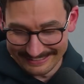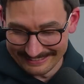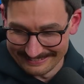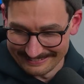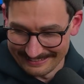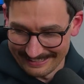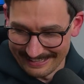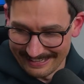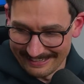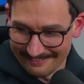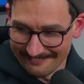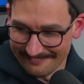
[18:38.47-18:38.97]

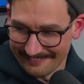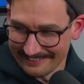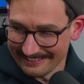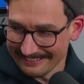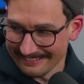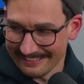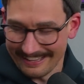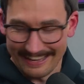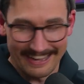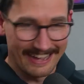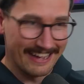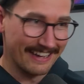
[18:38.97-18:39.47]
It's one
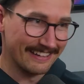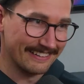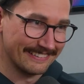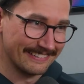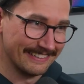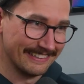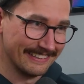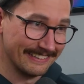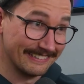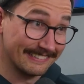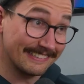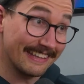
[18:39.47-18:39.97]
of the hardest
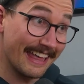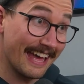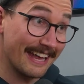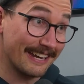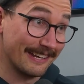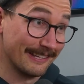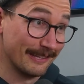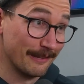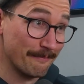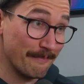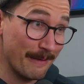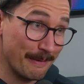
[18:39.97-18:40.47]
gigs,
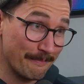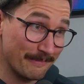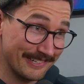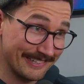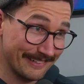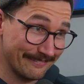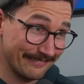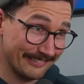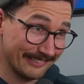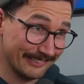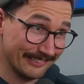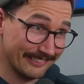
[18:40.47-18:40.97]
that and the
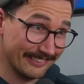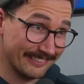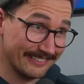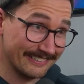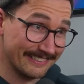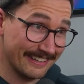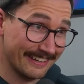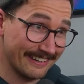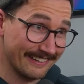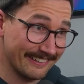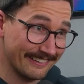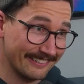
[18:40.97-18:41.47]
membership crew, because
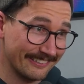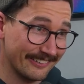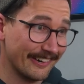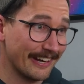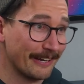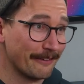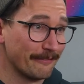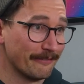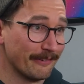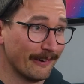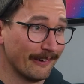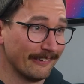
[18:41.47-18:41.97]
they got a
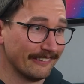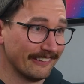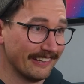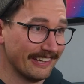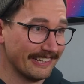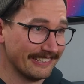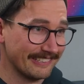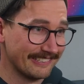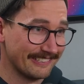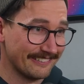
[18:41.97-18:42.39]
direct phone line